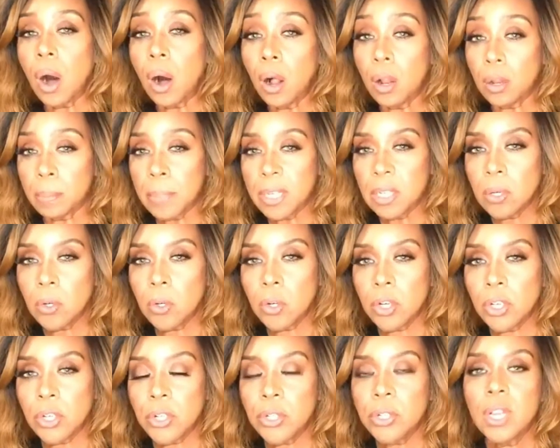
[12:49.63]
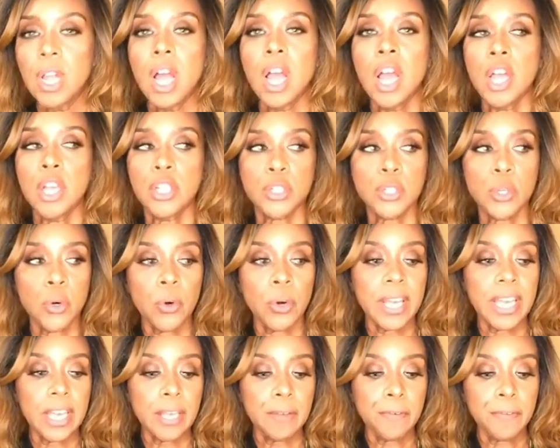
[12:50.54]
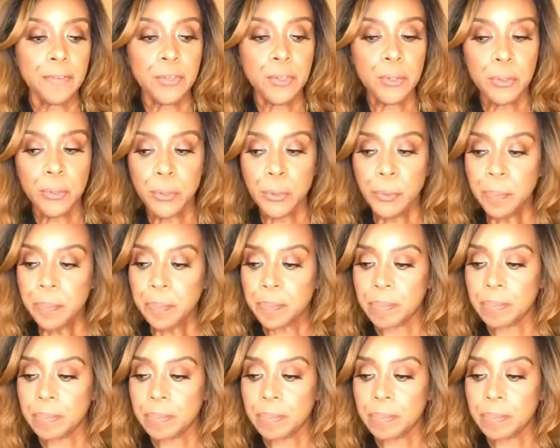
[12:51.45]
almond oil. So if you